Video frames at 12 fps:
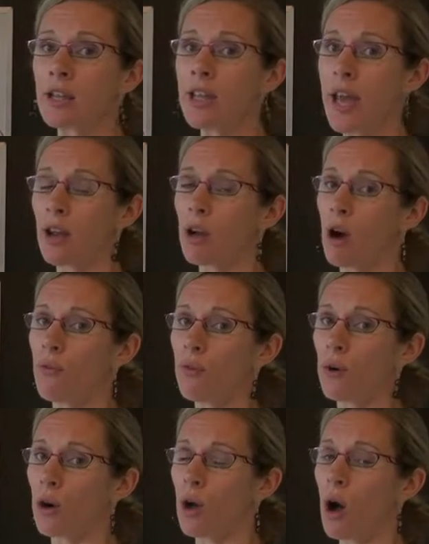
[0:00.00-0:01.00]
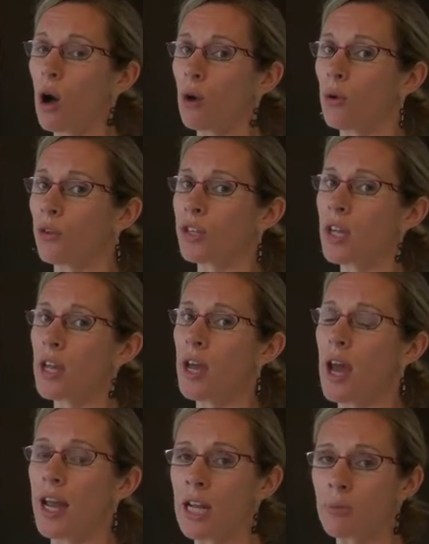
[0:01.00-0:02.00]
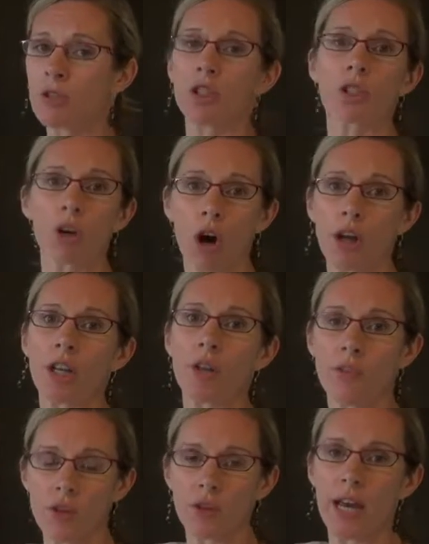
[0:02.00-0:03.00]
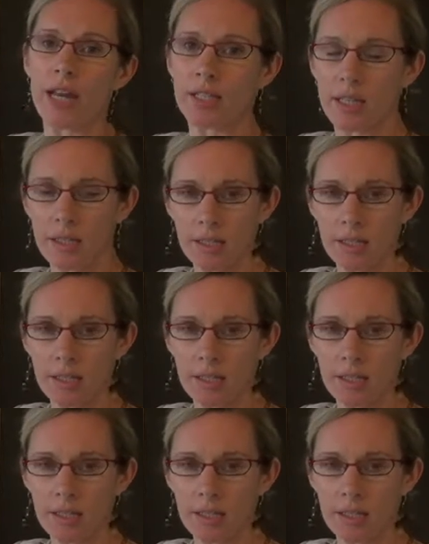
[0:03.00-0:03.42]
could get a cough or a cold, and it was just gone in a few days.